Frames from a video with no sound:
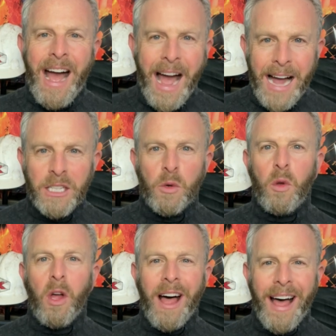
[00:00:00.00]

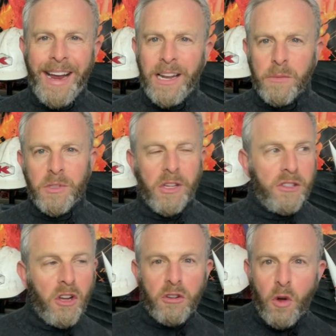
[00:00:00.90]
actual items, the
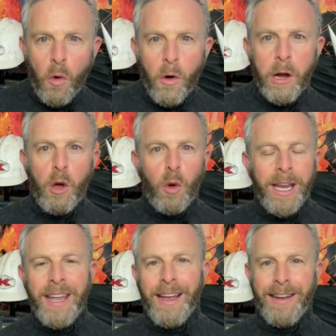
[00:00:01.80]
sartorial
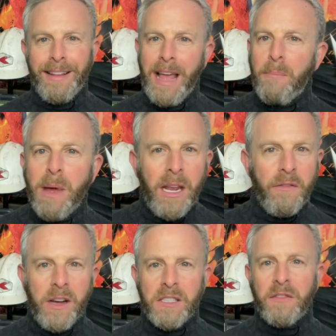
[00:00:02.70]
kit that many
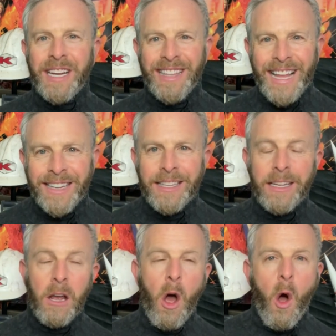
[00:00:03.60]
of us have collected